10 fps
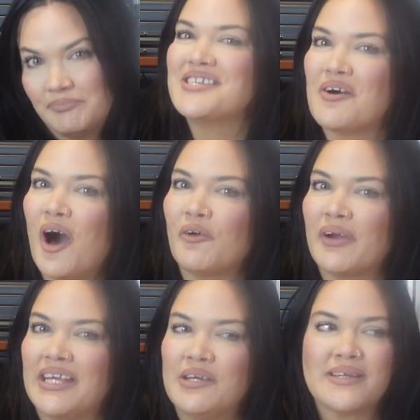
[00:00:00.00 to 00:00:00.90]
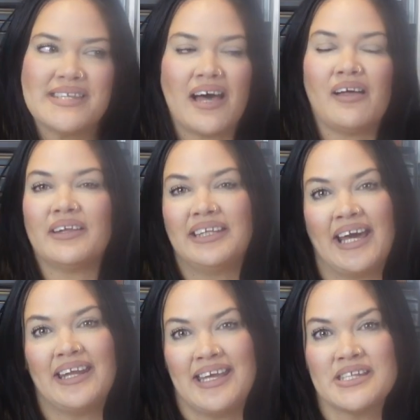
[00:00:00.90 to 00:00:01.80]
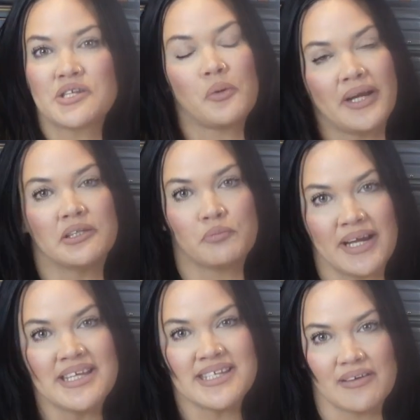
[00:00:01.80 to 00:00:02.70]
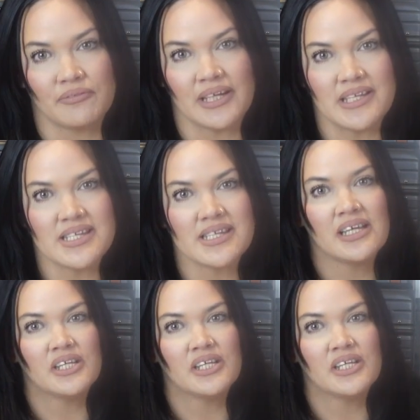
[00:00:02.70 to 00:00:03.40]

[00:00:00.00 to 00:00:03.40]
So already you can tell that that is quite the price difference.